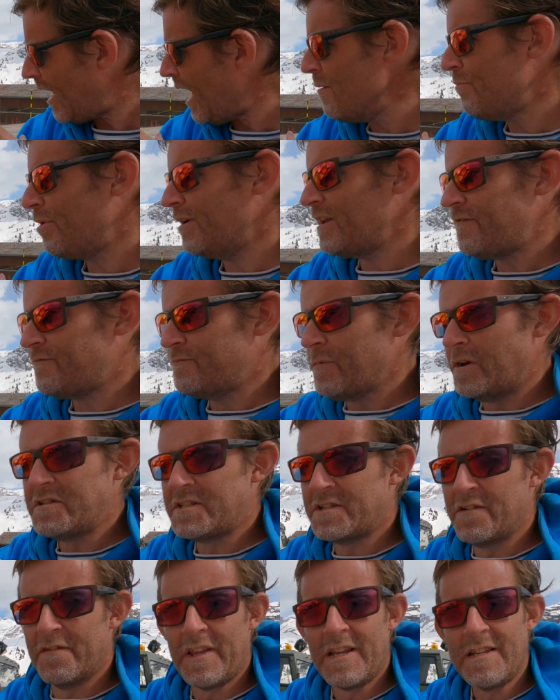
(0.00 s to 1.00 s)
I believe
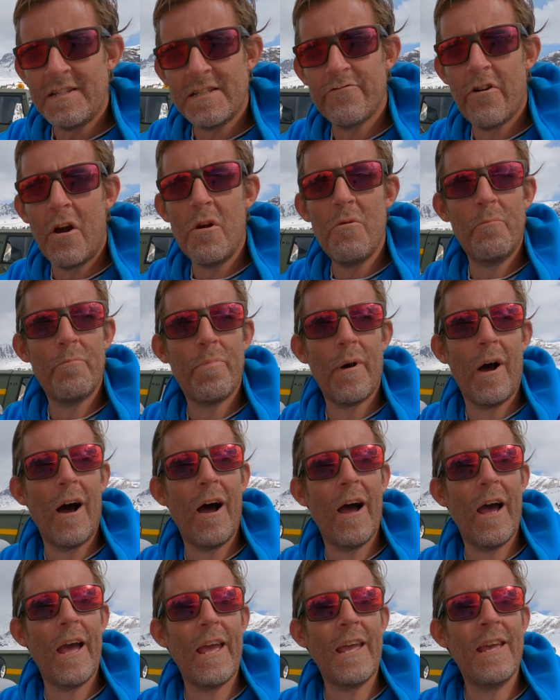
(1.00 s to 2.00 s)
most of these are owned
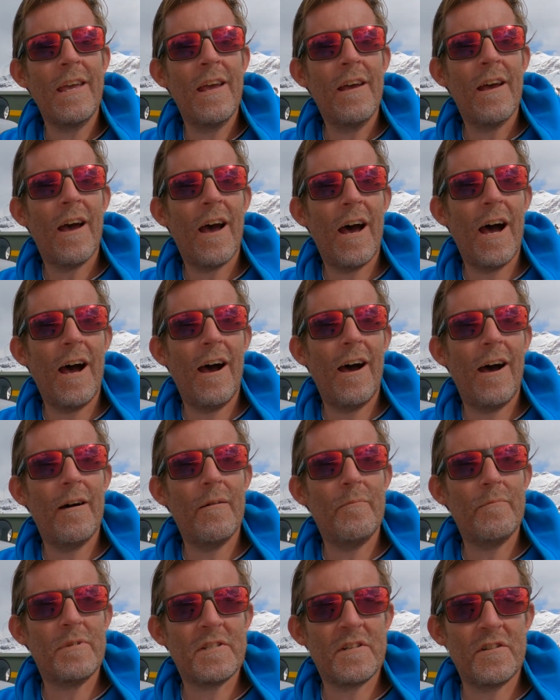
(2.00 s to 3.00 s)
by
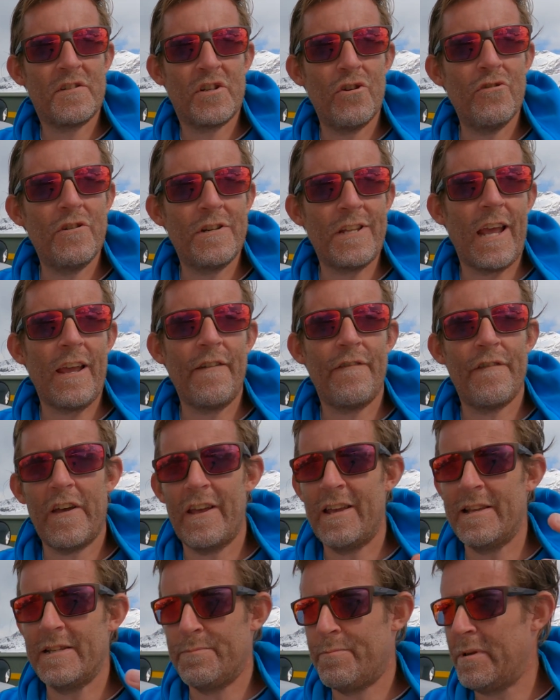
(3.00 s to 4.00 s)
Mr. Tournier for
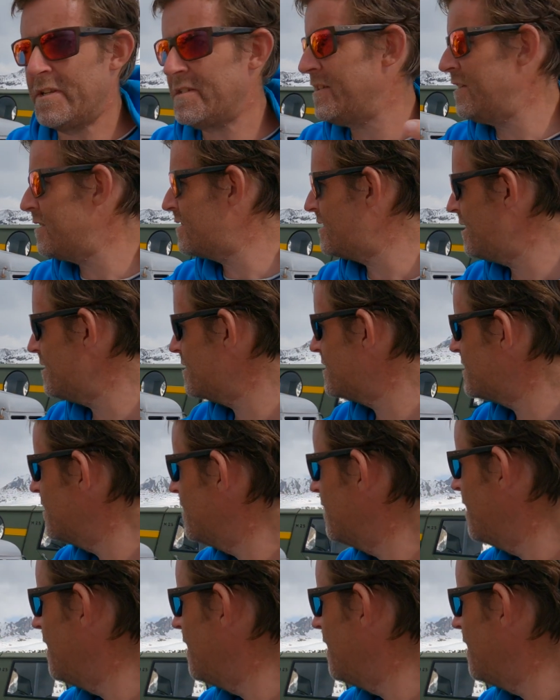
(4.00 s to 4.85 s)
his businesses.